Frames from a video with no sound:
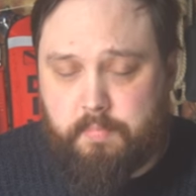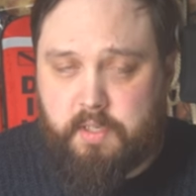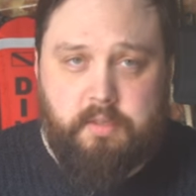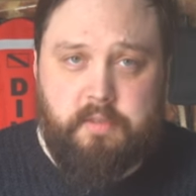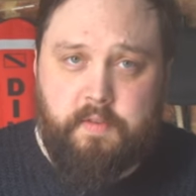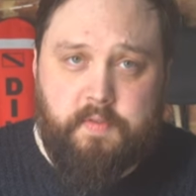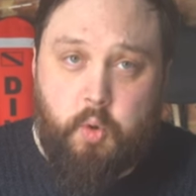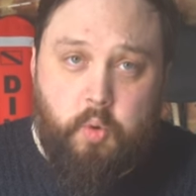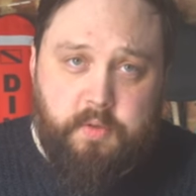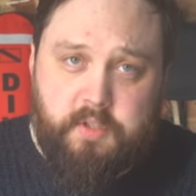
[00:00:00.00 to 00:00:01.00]
because of
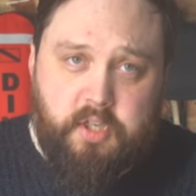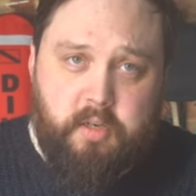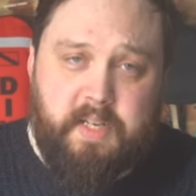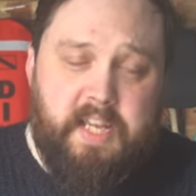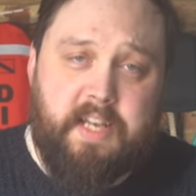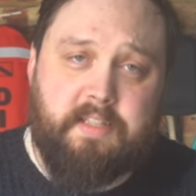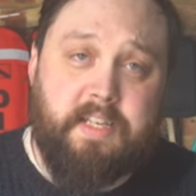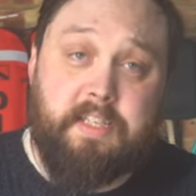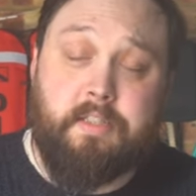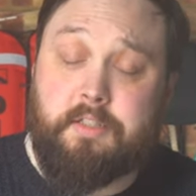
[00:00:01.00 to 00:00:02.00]
course Germany has an
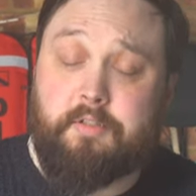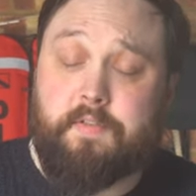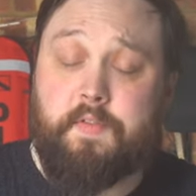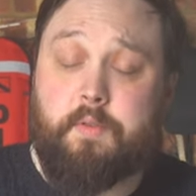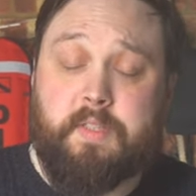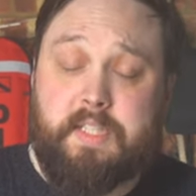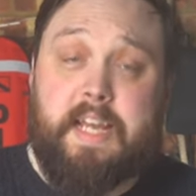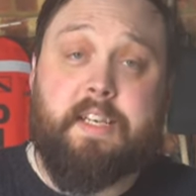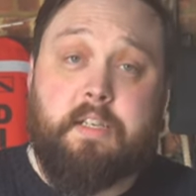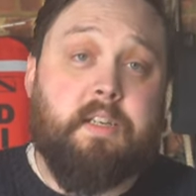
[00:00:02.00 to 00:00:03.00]
institute for
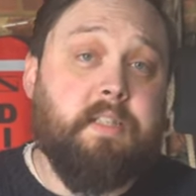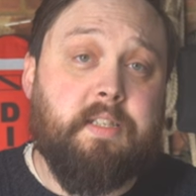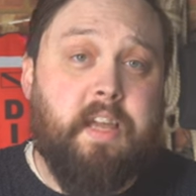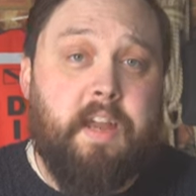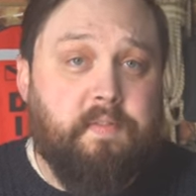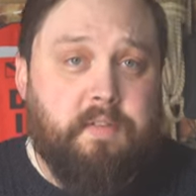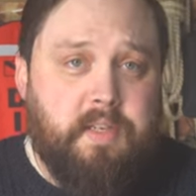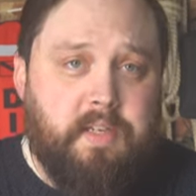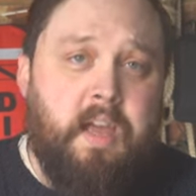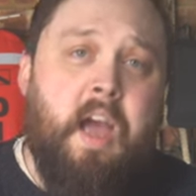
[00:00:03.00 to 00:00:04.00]
standardizing
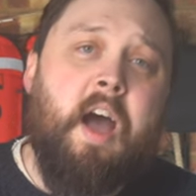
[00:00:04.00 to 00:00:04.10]
everything.